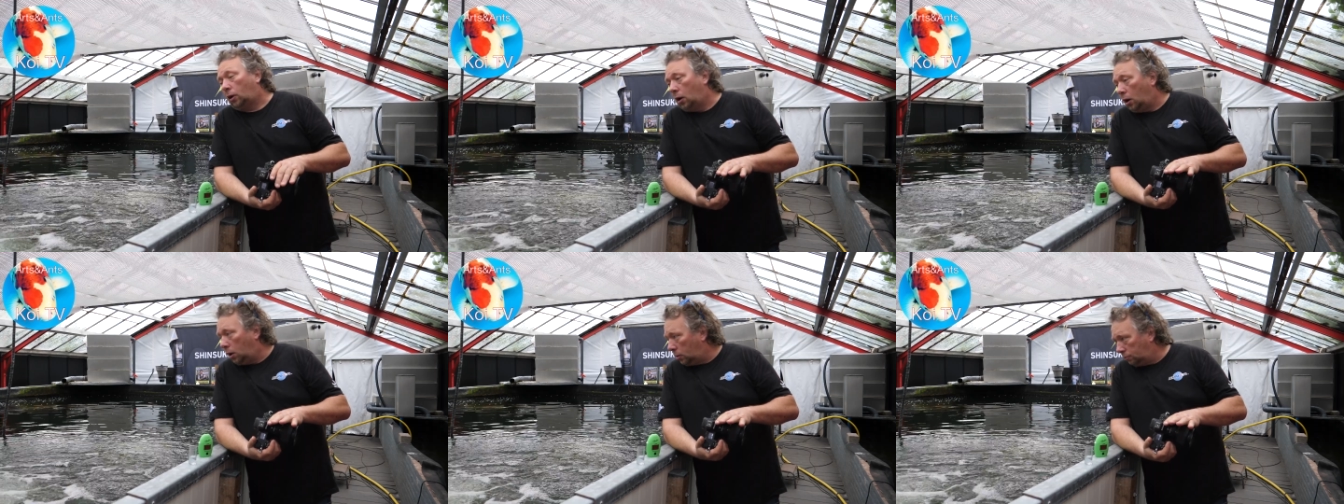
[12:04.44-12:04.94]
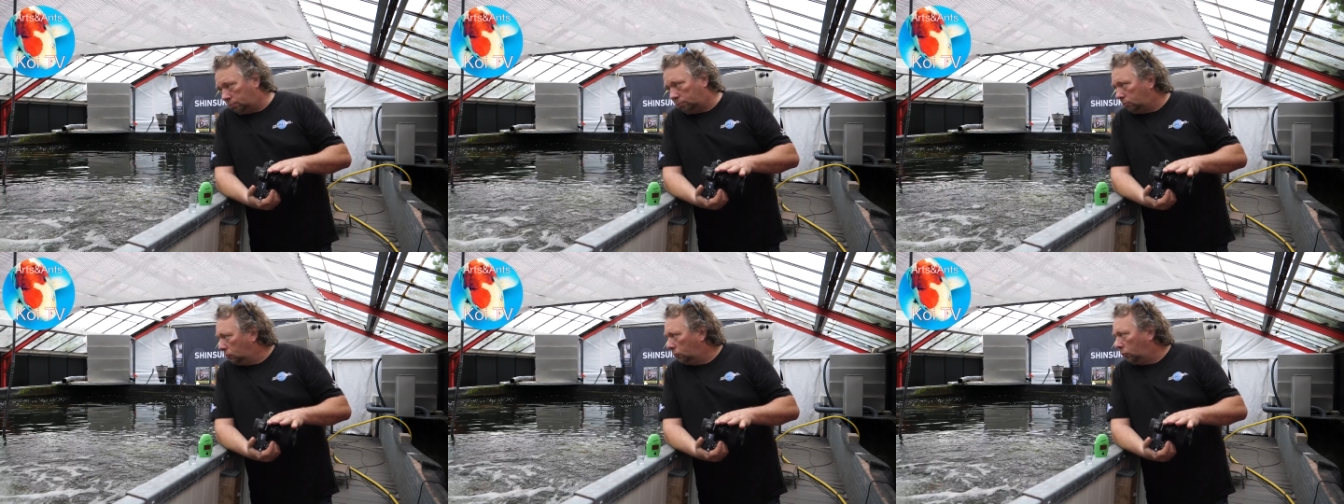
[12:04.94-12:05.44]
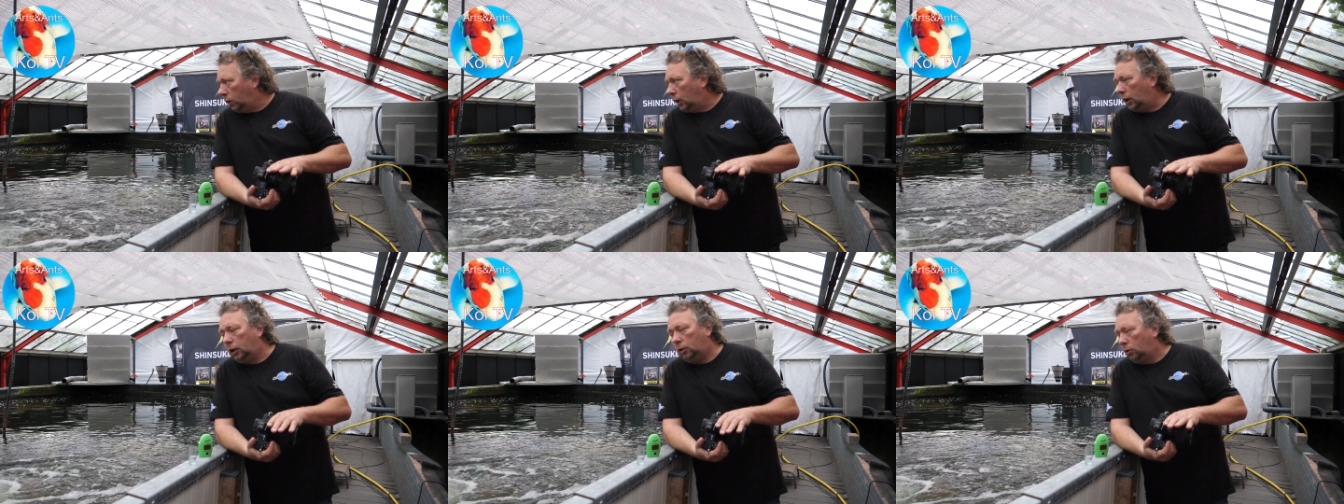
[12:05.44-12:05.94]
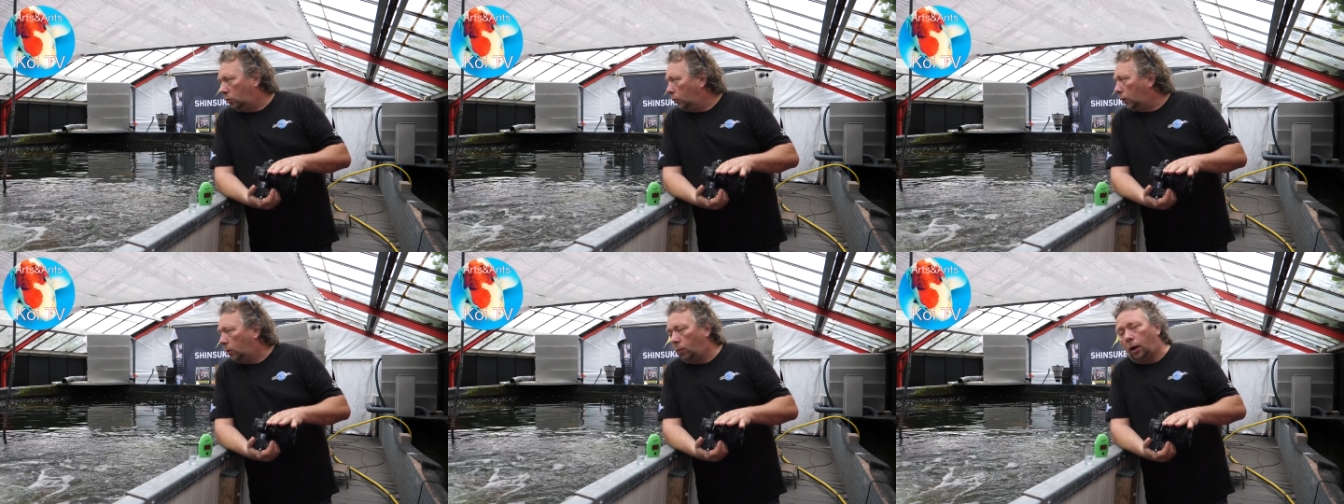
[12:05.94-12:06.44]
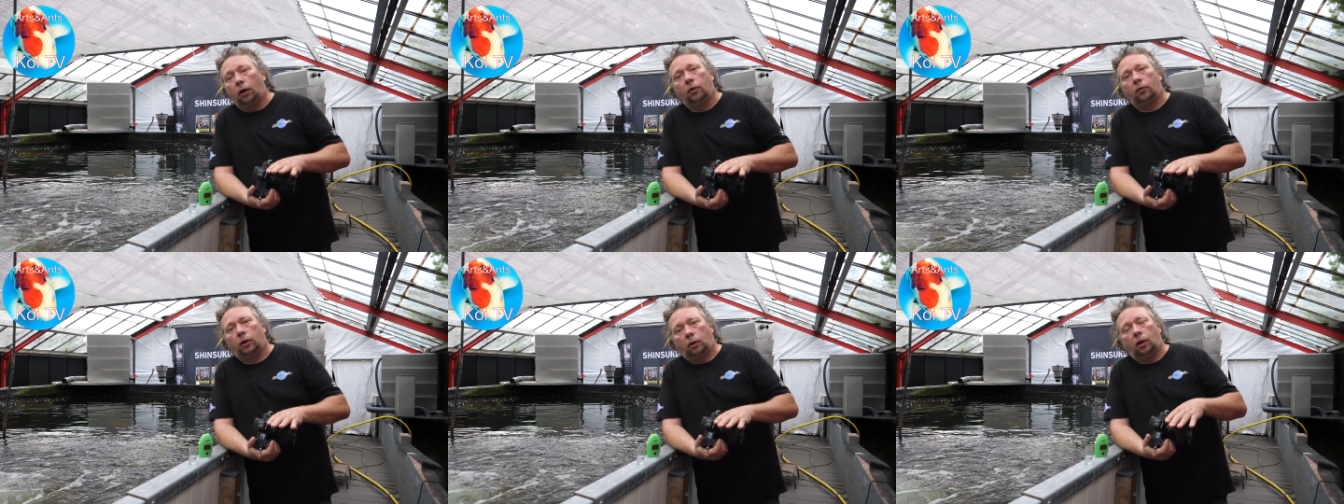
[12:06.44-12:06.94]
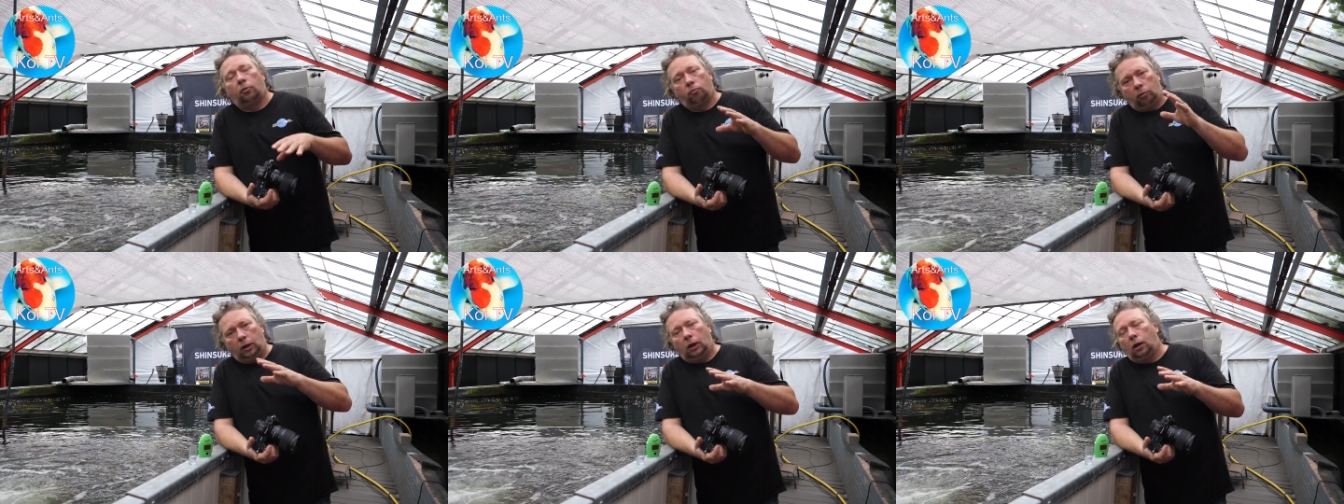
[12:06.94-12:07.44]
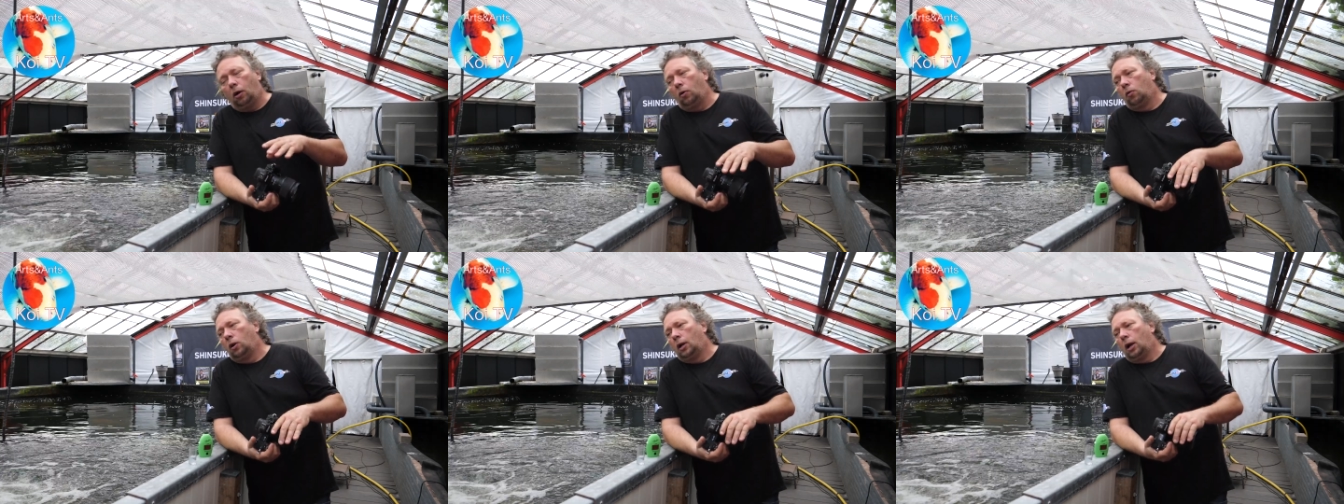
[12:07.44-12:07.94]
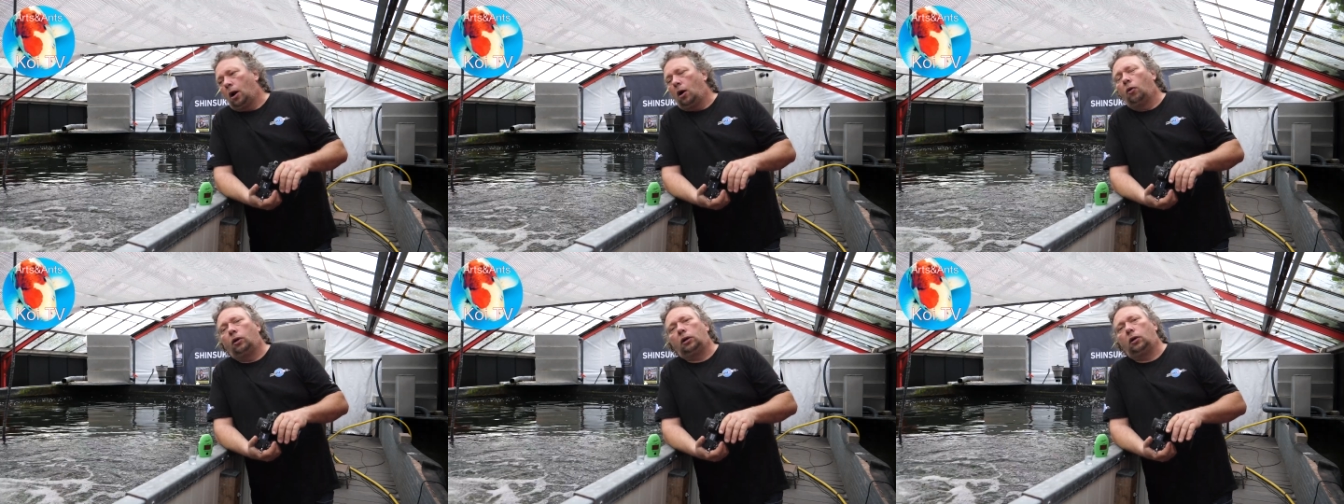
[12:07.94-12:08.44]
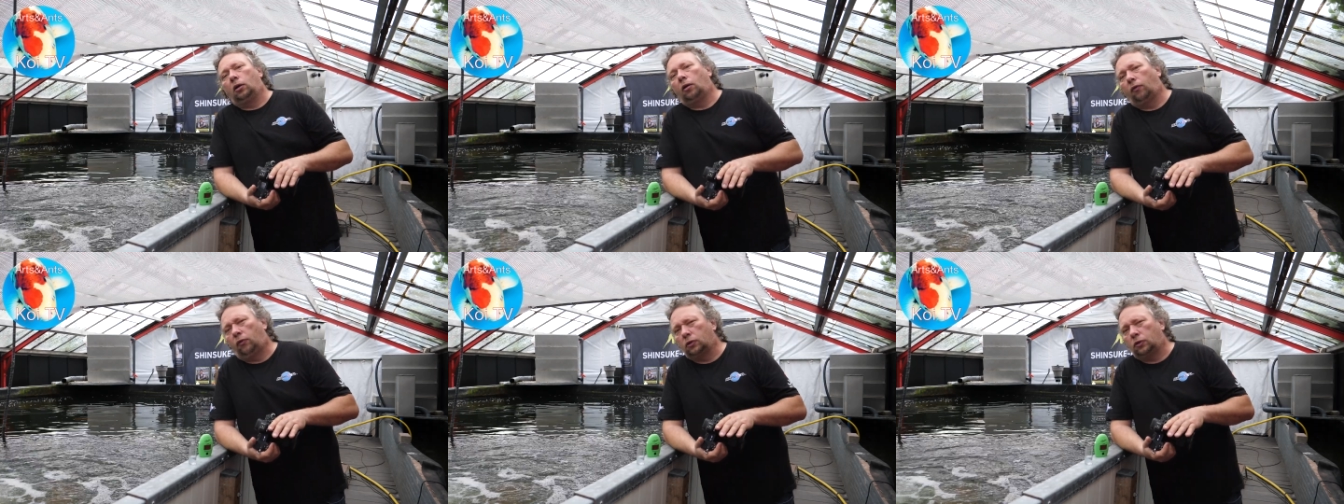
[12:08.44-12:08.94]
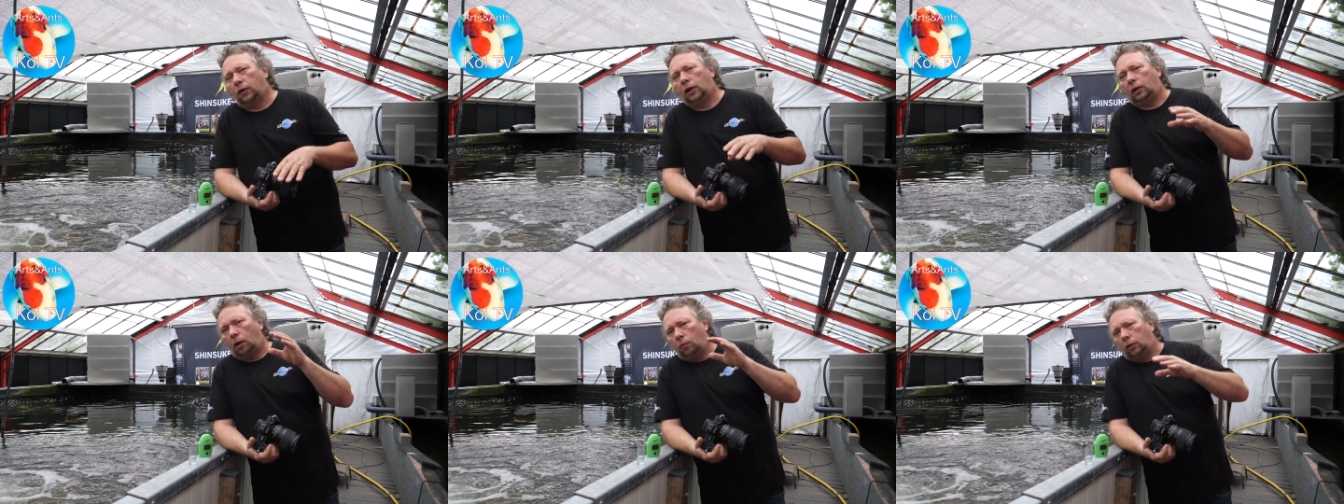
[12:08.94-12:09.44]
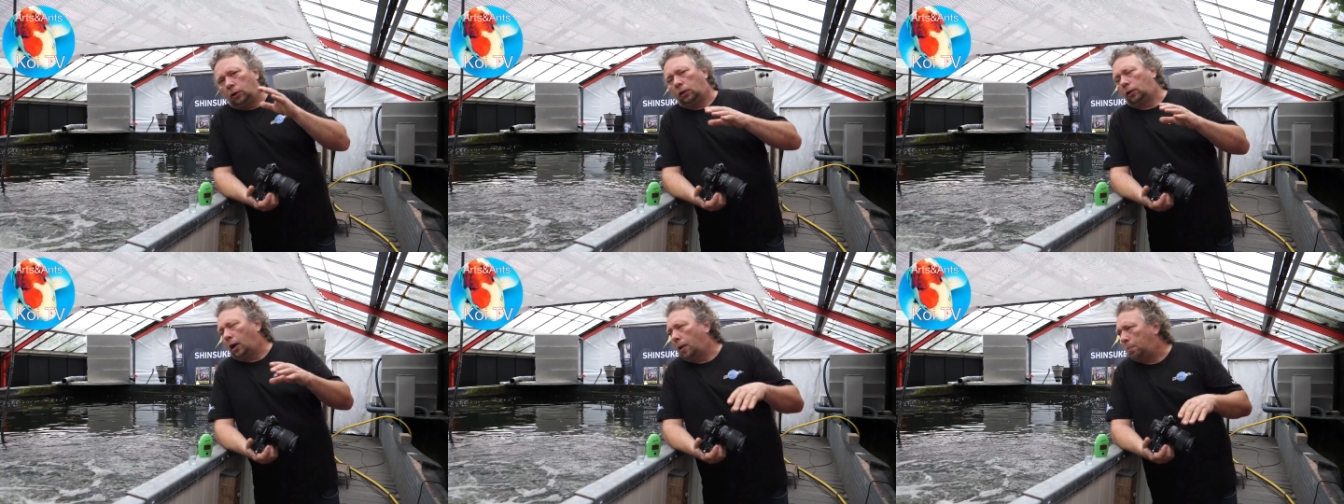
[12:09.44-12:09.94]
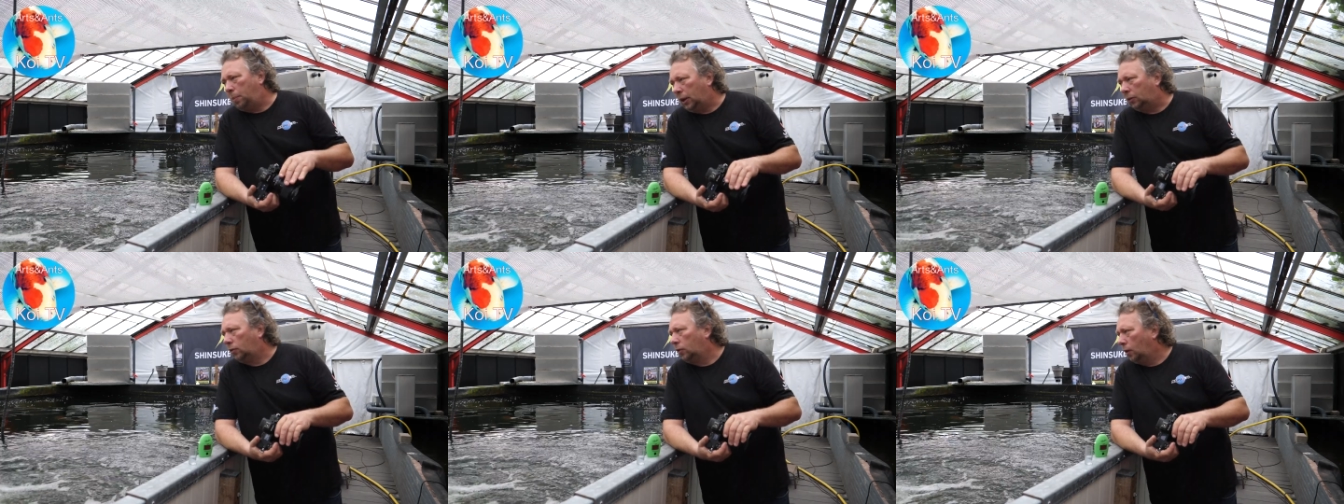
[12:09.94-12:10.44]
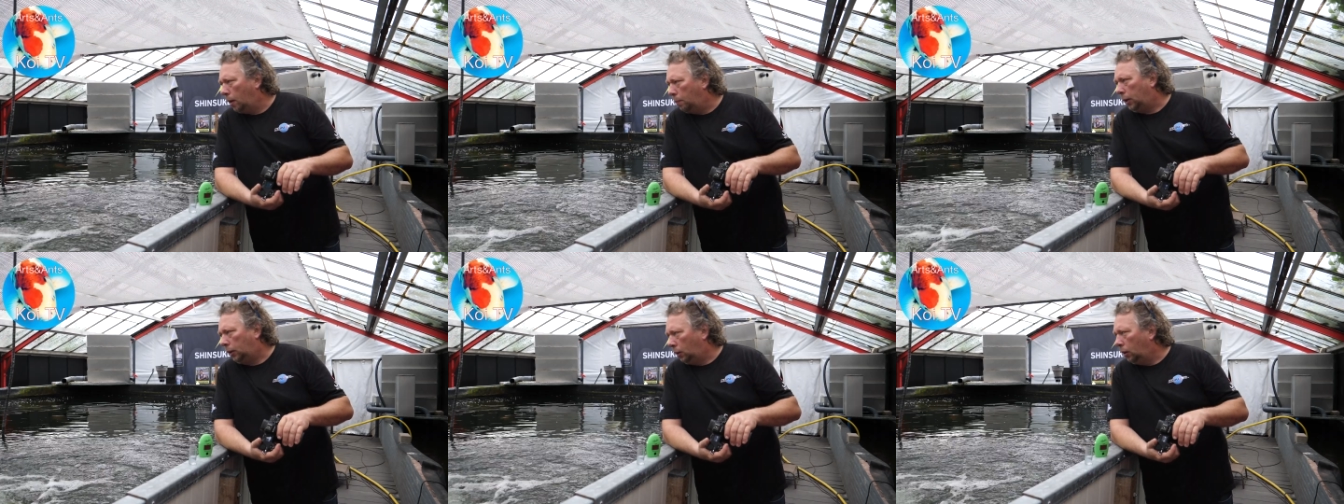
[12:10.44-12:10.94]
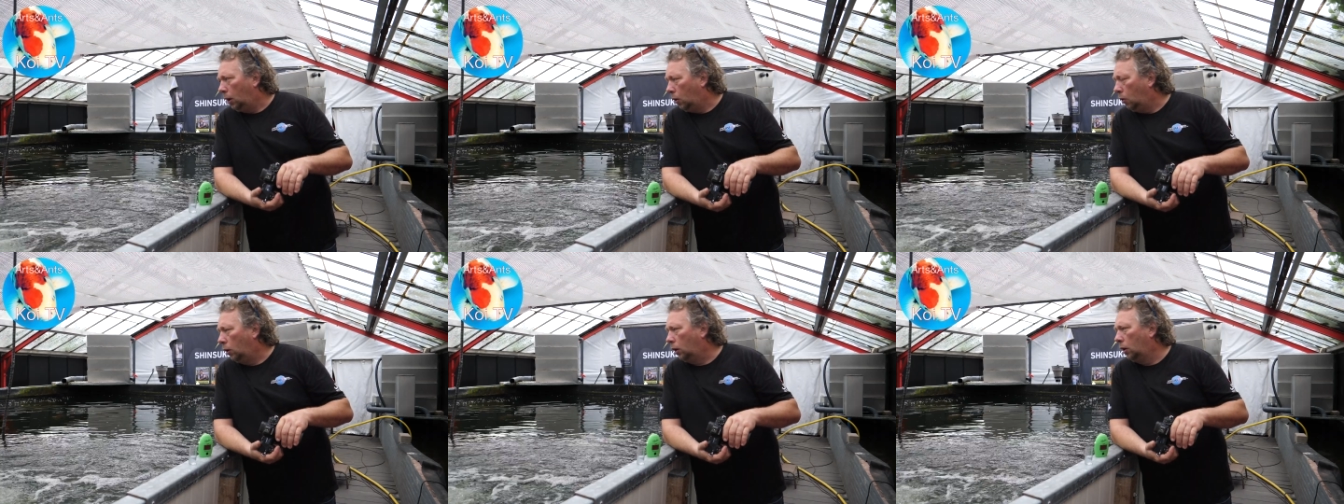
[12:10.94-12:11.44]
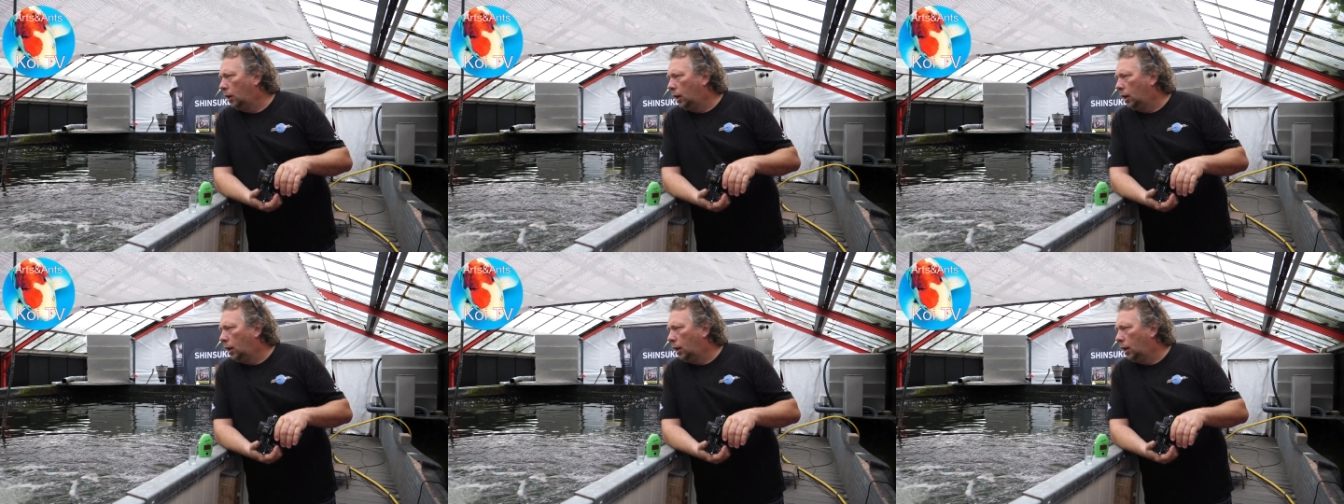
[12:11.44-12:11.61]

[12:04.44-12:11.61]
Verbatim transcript: are really doing well. They're really low. Only the phosphate, I want it a bit, a bit lower.